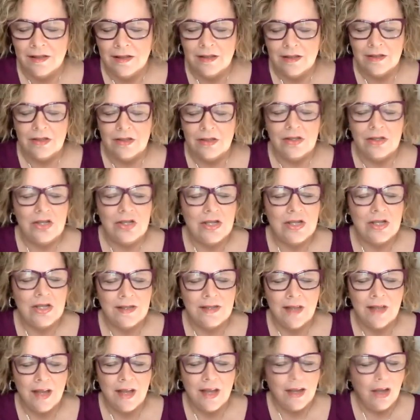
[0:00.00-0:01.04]
just
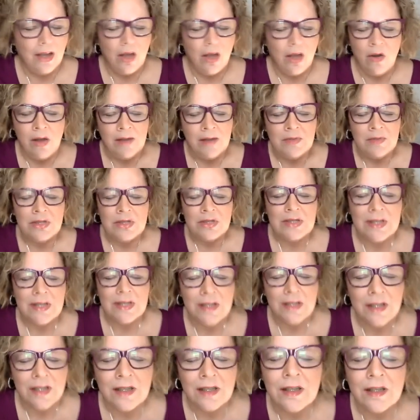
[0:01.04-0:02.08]
like, oh,
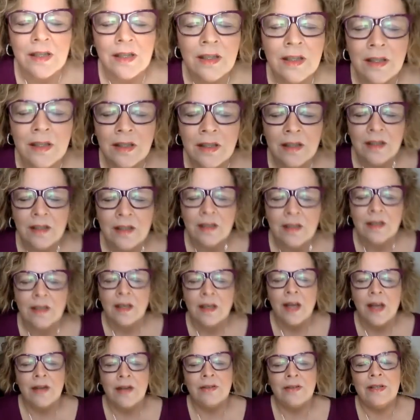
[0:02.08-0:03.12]

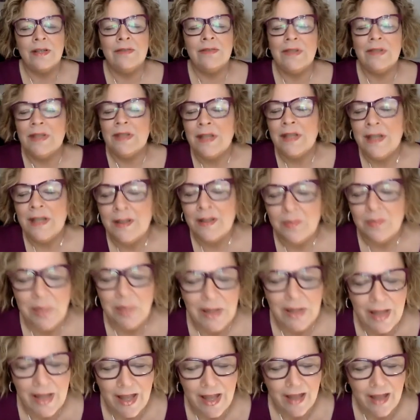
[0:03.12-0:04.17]
I don't even need a
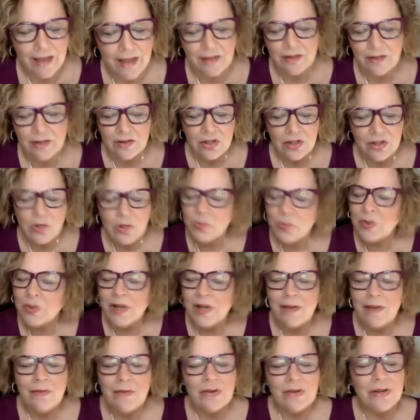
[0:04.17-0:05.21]
plan,
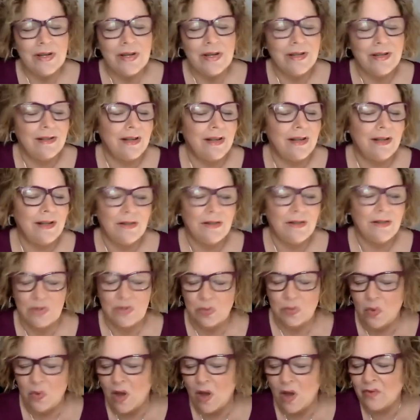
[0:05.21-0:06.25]
whatever. And if you
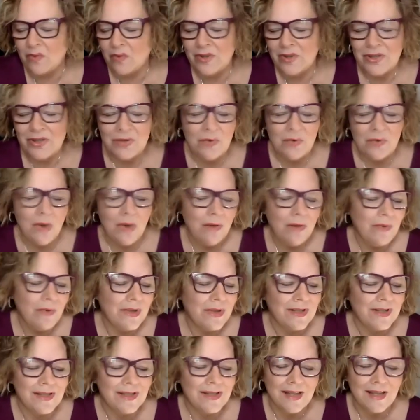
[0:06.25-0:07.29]
want one, you want one.
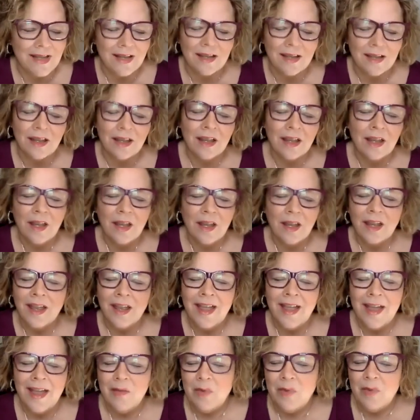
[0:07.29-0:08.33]
It's like,
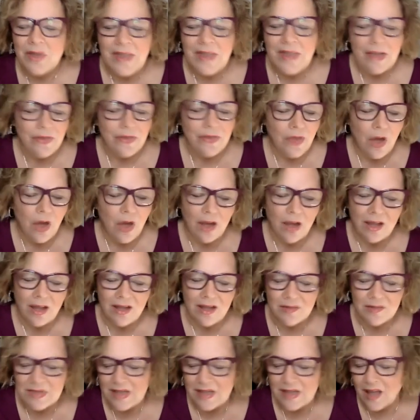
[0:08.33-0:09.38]
and when that thought
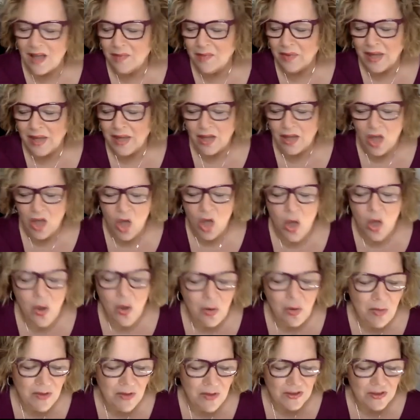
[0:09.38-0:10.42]
comes up, like, oh,
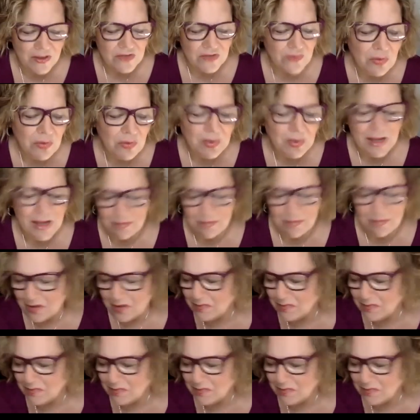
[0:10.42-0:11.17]
I'm on this food plan, but